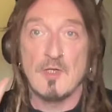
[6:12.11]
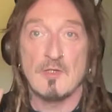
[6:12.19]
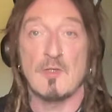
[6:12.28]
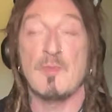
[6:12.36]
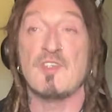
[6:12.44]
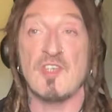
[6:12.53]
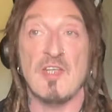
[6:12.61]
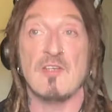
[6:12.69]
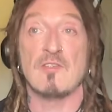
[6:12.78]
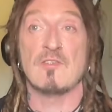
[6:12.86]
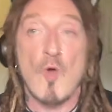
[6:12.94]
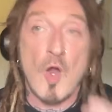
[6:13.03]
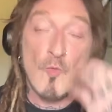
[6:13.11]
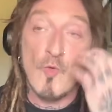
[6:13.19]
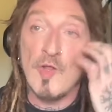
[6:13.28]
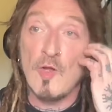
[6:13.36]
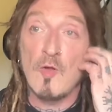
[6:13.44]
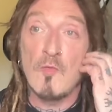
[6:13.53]
to be seen as a
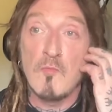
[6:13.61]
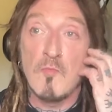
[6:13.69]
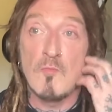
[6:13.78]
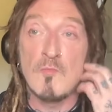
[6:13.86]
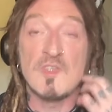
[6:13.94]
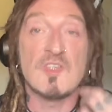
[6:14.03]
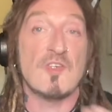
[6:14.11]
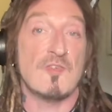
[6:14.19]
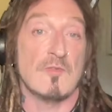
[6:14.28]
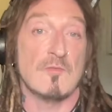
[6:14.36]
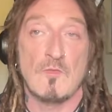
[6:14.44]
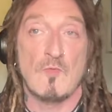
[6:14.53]
real musician,